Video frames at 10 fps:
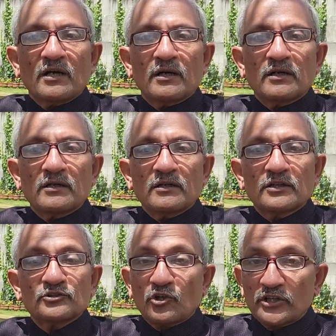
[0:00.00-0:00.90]

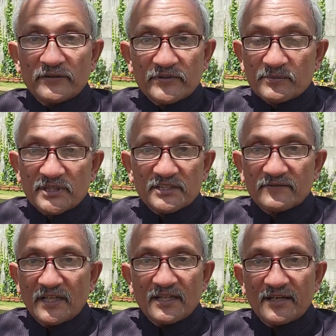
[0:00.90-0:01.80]
Uh, not everybody
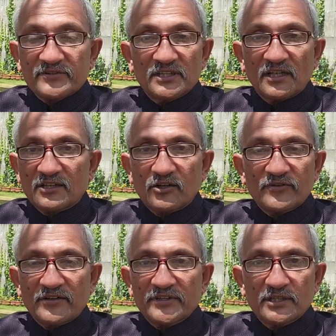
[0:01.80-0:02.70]
will have the luck of
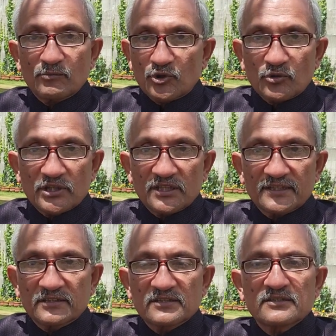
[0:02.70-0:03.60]
having a broker
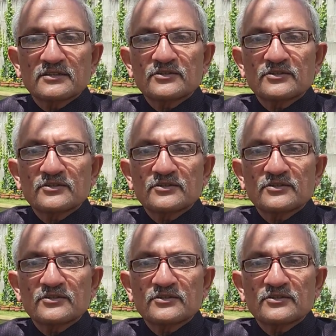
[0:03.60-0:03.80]
like this.